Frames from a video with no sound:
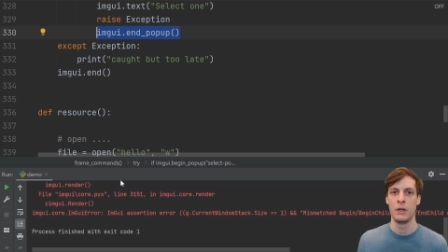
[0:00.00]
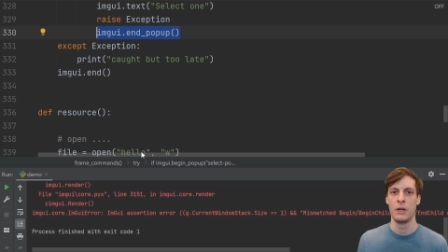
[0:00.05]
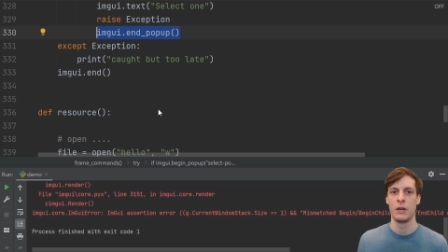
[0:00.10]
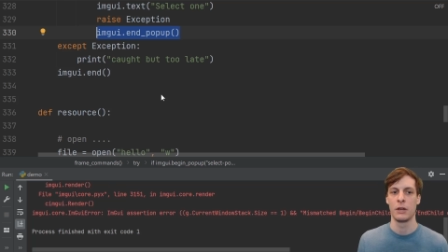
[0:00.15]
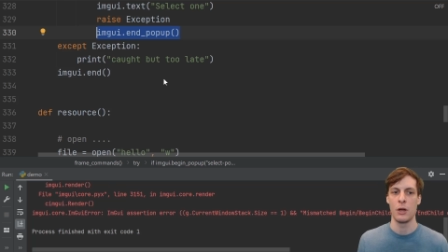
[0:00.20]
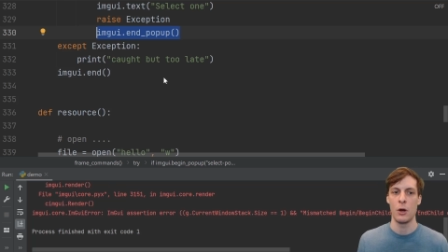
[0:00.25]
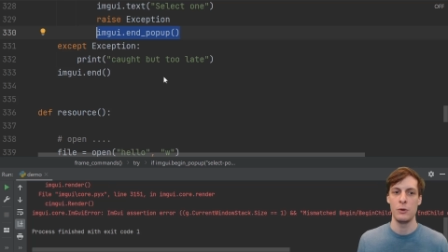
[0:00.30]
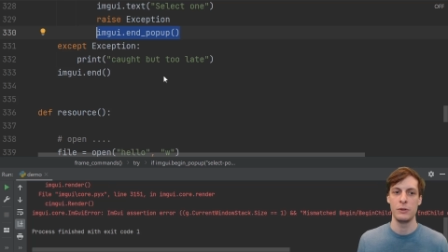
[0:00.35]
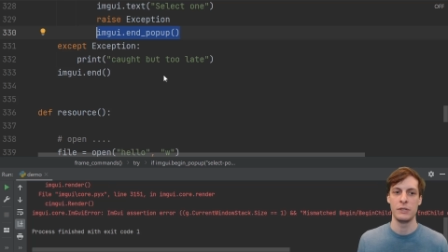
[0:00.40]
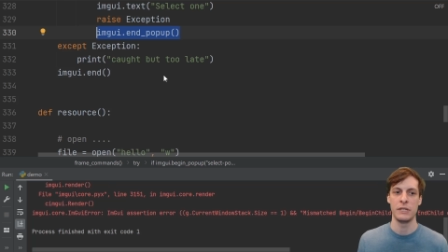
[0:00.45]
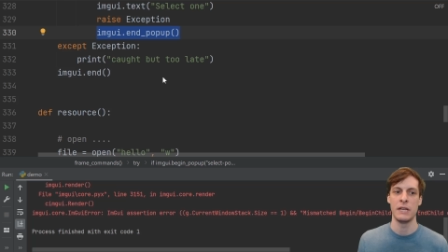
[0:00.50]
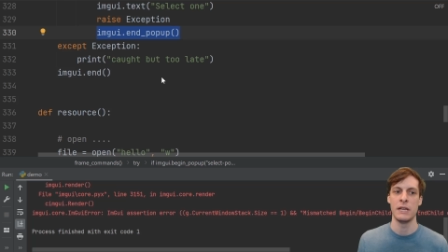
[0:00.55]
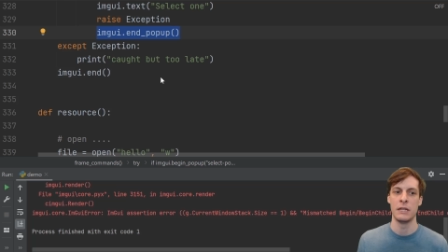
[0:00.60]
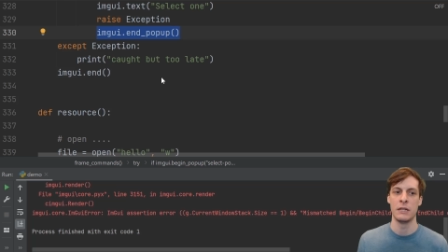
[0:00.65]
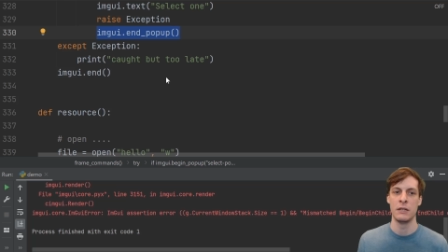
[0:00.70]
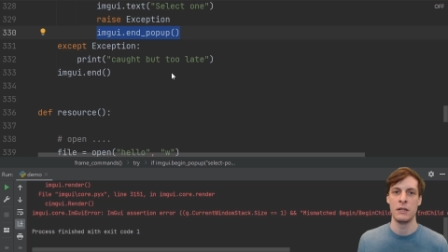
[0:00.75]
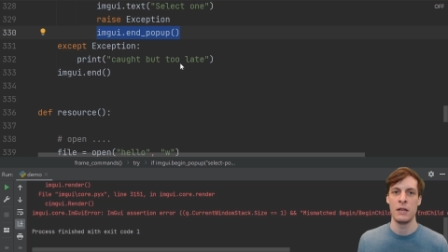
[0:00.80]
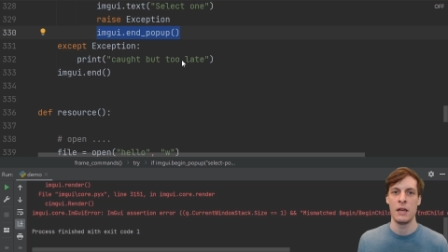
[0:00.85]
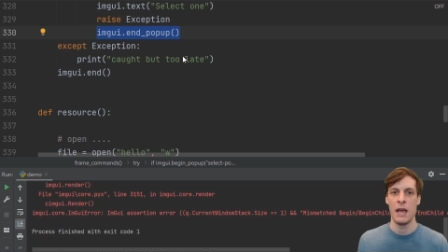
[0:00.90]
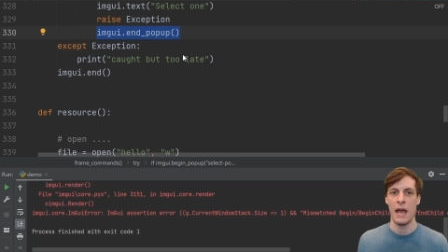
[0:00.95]
goes
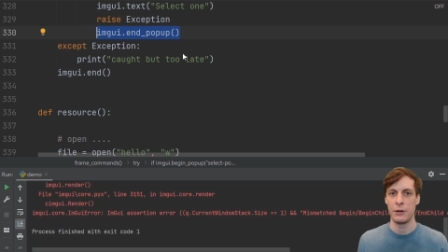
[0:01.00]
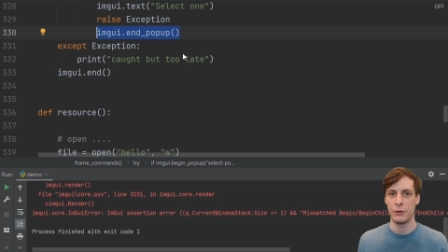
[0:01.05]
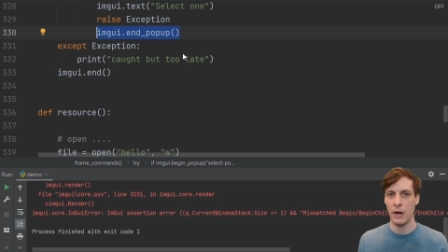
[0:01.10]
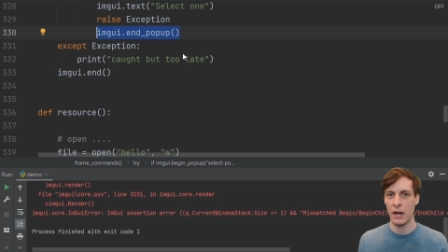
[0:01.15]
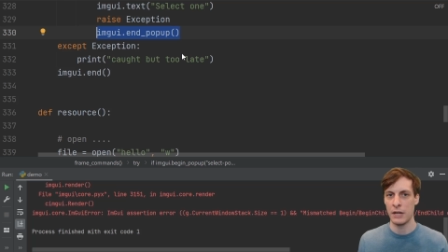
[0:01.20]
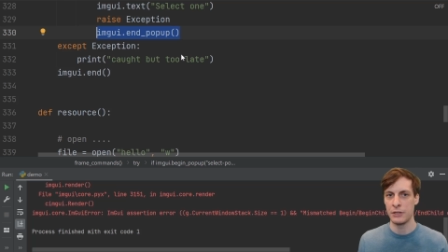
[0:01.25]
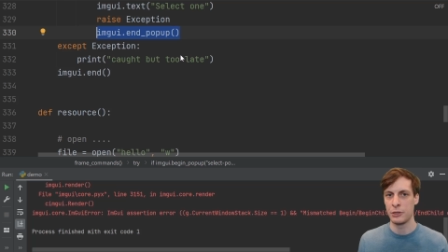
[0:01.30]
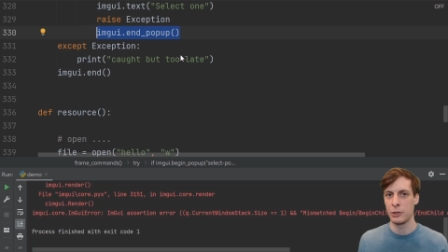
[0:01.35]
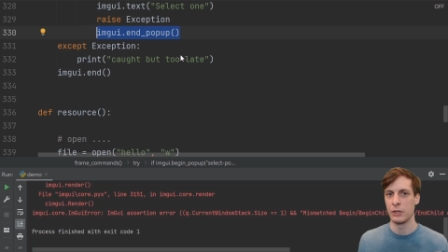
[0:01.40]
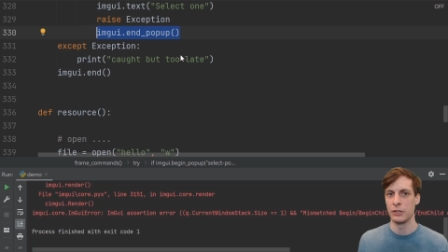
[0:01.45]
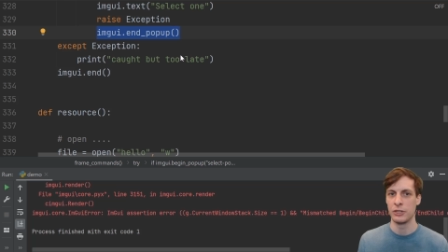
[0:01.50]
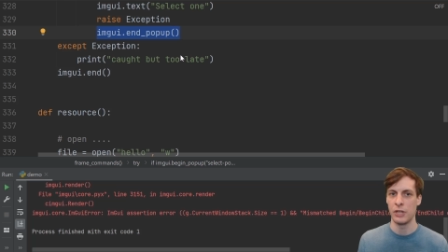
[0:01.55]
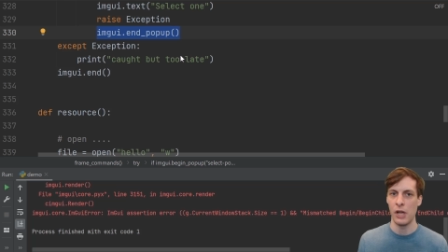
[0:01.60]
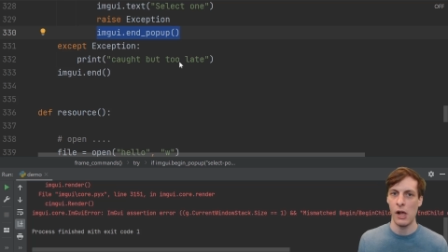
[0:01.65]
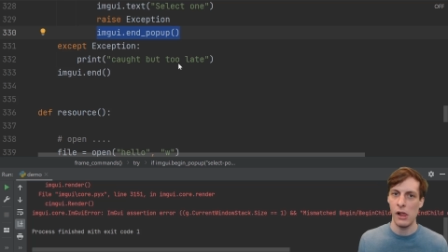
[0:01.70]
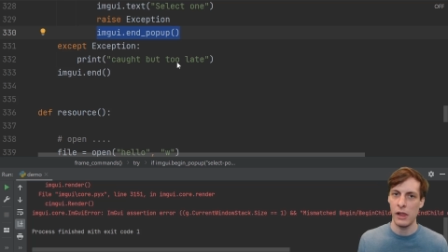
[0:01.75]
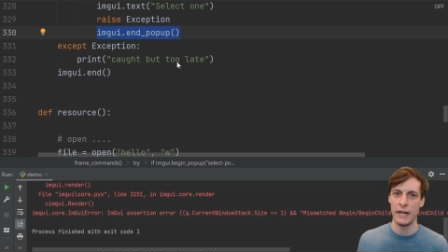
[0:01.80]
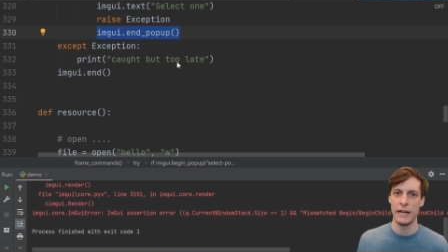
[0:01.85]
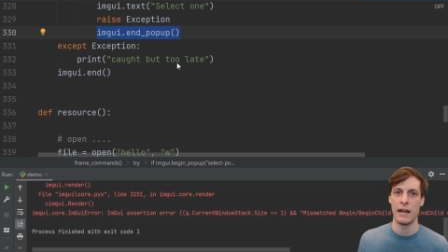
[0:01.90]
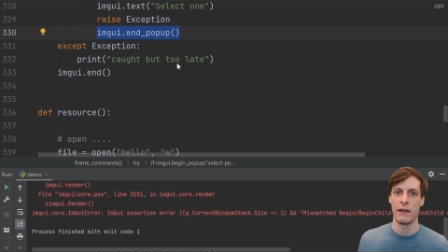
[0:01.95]
in and tries to
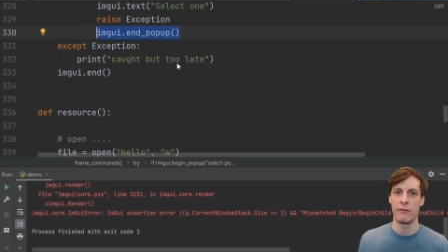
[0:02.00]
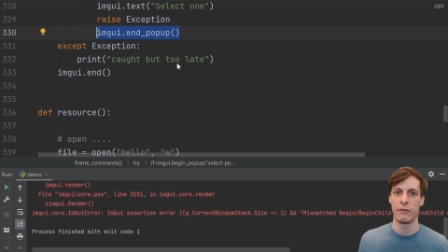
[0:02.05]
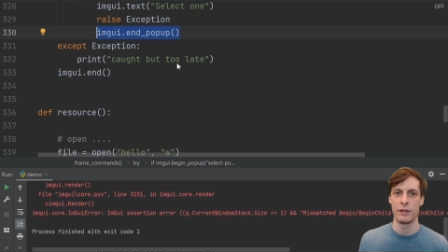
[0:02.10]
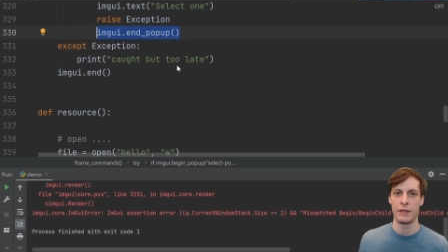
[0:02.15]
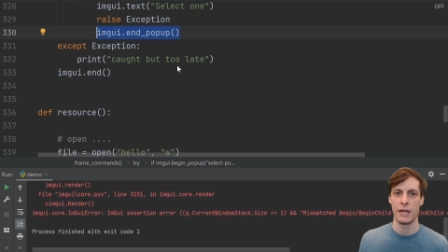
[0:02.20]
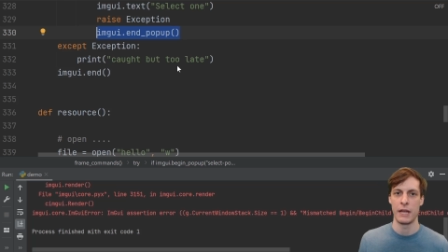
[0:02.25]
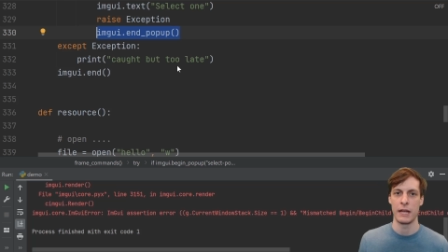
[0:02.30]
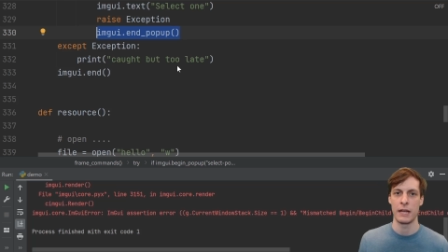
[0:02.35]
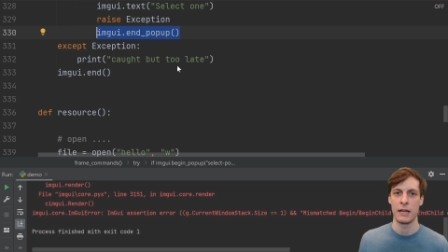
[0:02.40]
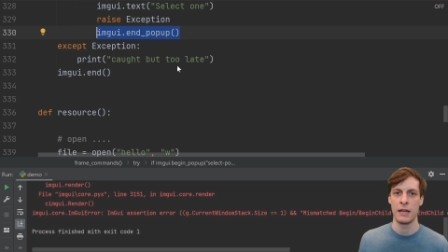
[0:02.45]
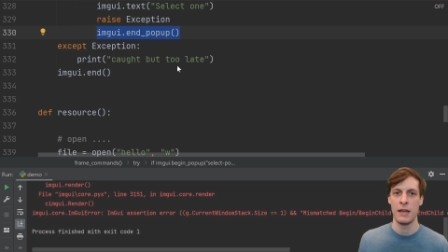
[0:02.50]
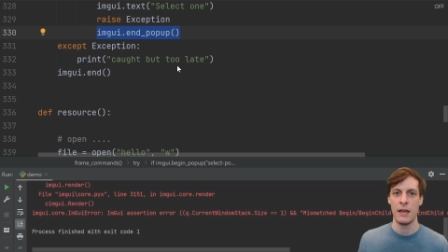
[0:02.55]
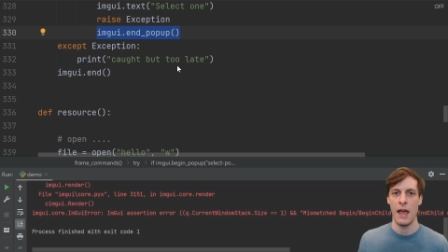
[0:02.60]
consolidate everything,